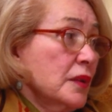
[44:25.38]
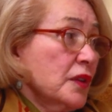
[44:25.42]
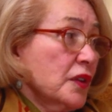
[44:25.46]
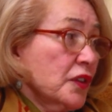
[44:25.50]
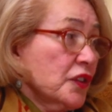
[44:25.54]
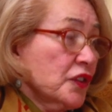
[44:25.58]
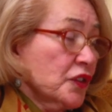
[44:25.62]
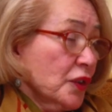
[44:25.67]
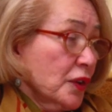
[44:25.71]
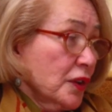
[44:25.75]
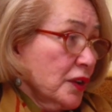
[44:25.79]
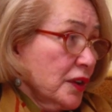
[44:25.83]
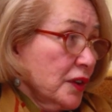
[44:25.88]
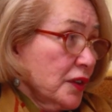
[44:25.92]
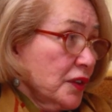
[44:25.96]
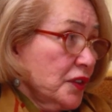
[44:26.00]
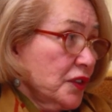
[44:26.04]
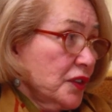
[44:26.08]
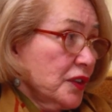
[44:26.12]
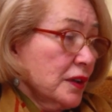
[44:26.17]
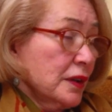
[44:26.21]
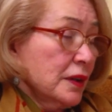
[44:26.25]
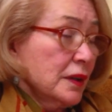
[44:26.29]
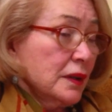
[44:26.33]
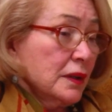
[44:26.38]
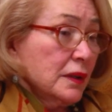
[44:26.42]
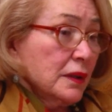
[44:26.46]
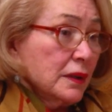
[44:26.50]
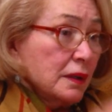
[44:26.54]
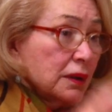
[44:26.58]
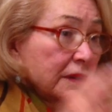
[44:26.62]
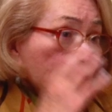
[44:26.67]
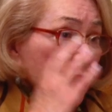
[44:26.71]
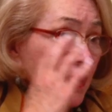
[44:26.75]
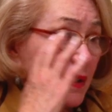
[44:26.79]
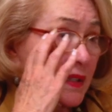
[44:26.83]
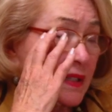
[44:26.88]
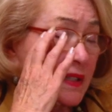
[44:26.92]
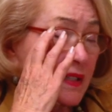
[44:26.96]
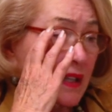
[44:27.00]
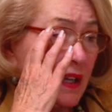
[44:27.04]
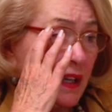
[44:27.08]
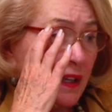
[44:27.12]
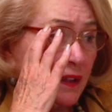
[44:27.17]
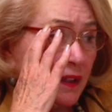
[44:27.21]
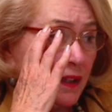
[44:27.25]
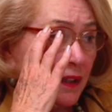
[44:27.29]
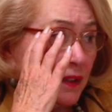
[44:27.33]
circuits that
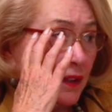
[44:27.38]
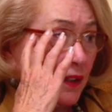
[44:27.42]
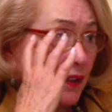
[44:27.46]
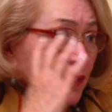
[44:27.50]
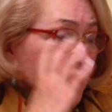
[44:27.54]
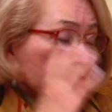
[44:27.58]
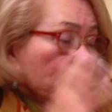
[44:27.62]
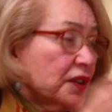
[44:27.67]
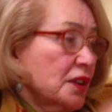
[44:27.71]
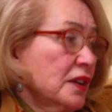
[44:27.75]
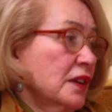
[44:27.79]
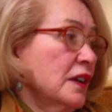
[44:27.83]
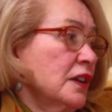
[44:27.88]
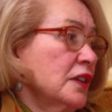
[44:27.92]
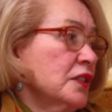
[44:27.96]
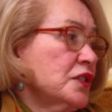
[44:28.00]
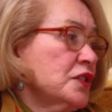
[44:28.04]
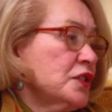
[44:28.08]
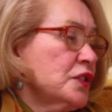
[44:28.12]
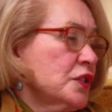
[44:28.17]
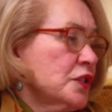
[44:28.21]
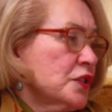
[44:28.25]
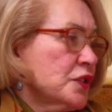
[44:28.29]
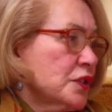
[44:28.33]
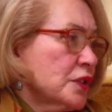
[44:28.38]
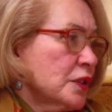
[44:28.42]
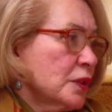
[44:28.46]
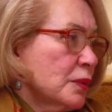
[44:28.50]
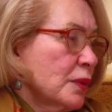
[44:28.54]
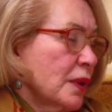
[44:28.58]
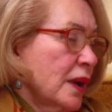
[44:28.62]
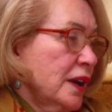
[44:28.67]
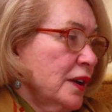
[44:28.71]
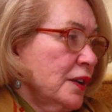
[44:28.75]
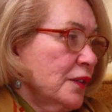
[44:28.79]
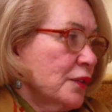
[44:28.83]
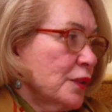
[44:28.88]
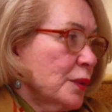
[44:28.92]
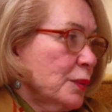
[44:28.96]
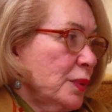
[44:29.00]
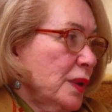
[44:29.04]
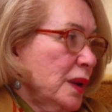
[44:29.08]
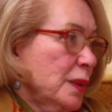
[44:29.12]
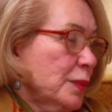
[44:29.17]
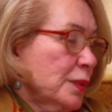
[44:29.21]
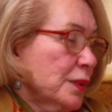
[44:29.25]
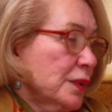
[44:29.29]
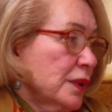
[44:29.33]
said that there is a constitutional right for
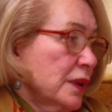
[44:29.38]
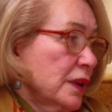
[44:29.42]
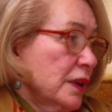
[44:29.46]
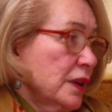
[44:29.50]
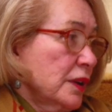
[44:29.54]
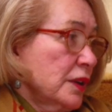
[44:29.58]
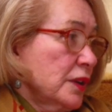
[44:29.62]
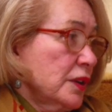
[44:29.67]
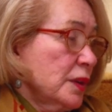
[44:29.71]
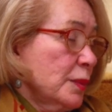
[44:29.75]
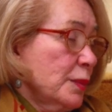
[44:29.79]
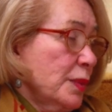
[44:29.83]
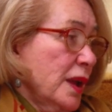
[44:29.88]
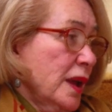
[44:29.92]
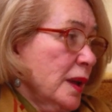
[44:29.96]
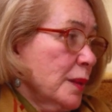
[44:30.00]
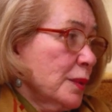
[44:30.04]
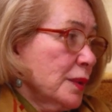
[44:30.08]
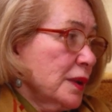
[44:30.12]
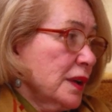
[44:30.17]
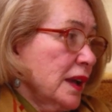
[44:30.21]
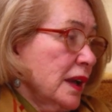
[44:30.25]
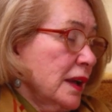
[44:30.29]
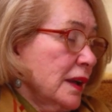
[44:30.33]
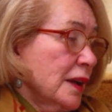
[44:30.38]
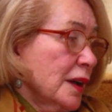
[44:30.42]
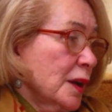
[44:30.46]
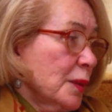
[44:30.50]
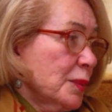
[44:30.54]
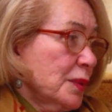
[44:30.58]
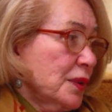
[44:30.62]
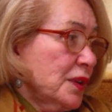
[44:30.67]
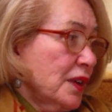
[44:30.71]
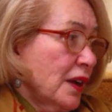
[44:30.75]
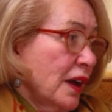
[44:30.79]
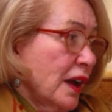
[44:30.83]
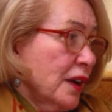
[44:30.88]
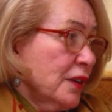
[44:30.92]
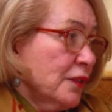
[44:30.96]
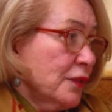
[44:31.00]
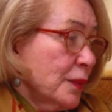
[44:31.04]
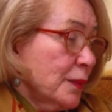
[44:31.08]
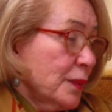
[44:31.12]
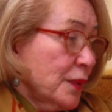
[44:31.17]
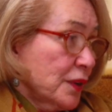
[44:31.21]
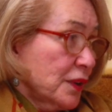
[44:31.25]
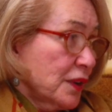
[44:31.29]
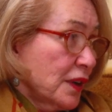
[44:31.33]
people to be able to get help in dying
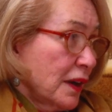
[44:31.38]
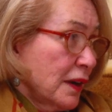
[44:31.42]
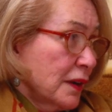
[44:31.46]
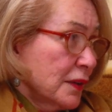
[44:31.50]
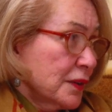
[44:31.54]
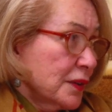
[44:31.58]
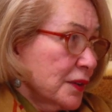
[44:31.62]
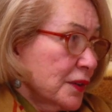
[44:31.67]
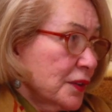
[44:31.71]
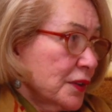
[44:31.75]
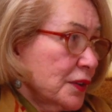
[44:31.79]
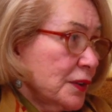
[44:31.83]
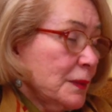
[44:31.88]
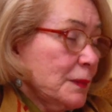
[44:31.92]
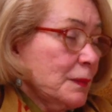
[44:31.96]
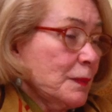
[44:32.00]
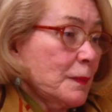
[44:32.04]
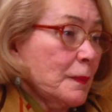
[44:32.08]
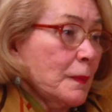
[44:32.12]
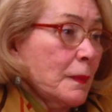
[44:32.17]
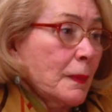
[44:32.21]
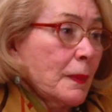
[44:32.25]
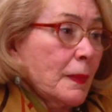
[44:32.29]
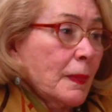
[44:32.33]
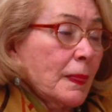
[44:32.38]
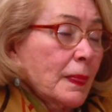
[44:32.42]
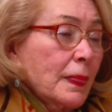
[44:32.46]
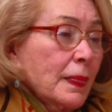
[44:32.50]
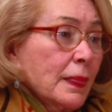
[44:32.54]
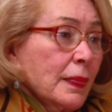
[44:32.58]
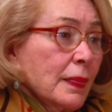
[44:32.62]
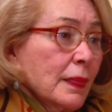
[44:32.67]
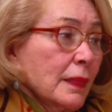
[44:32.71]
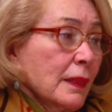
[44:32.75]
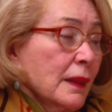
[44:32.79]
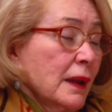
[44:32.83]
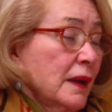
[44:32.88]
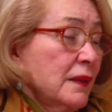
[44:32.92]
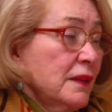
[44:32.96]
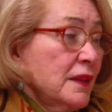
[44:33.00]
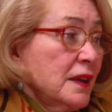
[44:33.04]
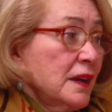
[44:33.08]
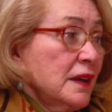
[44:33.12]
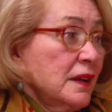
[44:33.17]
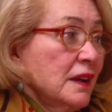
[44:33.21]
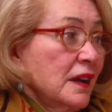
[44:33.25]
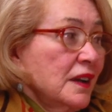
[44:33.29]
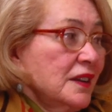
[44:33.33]
from their doctors. And
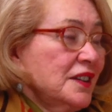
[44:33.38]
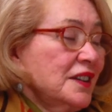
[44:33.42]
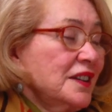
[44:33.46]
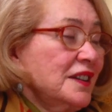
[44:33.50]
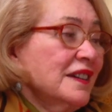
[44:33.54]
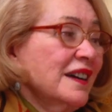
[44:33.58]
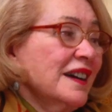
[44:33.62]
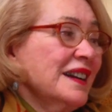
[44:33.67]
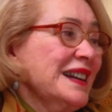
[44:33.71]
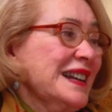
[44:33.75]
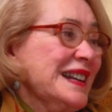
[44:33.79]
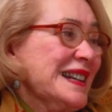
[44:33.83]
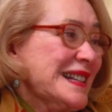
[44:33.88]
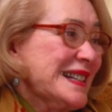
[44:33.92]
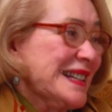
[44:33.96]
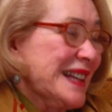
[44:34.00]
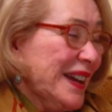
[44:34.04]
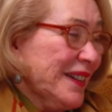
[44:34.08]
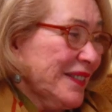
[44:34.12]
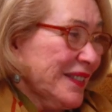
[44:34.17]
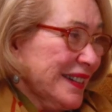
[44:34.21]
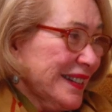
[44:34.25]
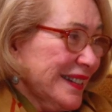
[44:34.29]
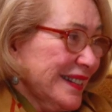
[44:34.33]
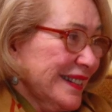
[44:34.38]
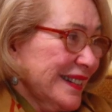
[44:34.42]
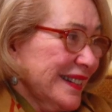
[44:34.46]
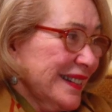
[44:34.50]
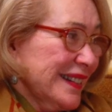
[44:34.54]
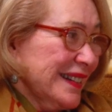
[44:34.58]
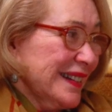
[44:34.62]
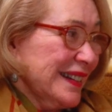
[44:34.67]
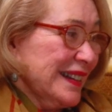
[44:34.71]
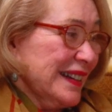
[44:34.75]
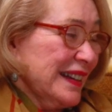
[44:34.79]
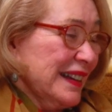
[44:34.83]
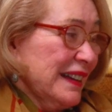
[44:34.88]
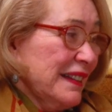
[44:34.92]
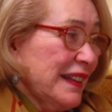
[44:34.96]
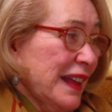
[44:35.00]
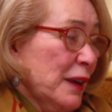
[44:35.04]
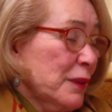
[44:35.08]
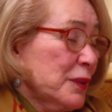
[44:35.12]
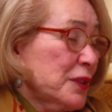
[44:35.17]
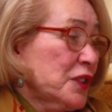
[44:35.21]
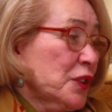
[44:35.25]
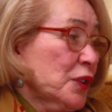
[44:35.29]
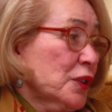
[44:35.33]
then in 1997,
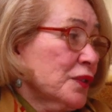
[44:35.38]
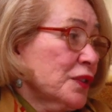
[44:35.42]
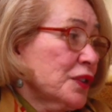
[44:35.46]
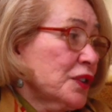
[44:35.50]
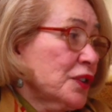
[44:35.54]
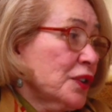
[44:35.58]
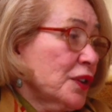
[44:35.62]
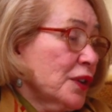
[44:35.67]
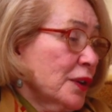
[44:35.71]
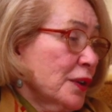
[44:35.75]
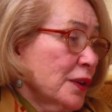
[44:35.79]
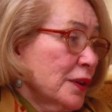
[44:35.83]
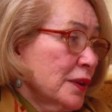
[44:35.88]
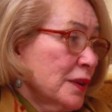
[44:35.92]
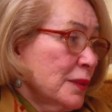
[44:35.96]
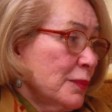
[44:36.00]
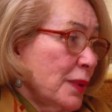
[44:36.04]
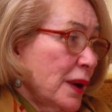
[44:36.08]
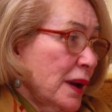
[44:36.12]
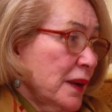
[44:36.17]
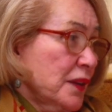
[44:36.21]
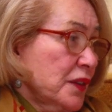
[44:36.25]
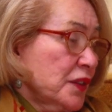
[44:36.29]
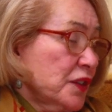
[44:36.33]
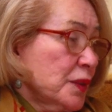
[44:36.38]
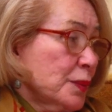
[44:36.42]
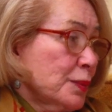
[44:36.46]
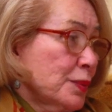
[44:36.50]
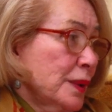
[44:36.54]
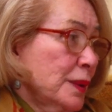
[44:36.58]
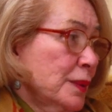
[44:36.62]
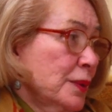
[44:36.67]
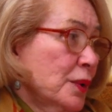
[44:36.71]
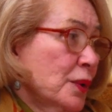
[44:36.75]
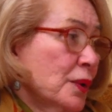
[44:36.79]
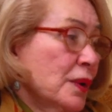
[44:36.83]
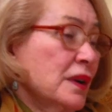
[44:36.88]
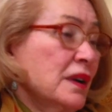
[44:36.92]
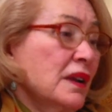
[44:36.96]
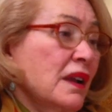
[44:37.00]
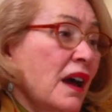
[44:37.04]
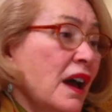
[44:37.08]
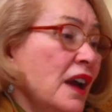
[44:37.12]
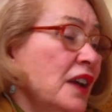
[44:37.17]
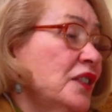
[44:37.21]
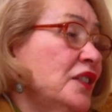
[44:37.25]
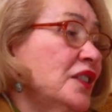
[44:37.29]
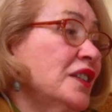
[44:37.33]
that was overturned by the Supreme Court
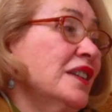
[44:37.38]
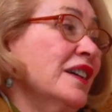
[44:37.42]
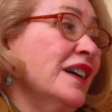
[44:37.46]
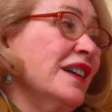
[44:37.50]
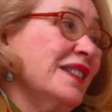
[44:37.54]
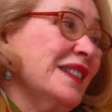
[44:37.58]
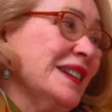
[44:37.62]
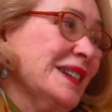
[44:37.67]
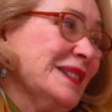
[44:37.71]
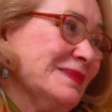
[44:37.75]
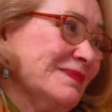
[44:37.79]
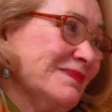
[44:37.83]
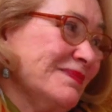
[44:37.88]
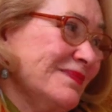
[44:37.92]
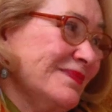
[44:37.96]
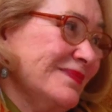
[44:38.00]
9-0.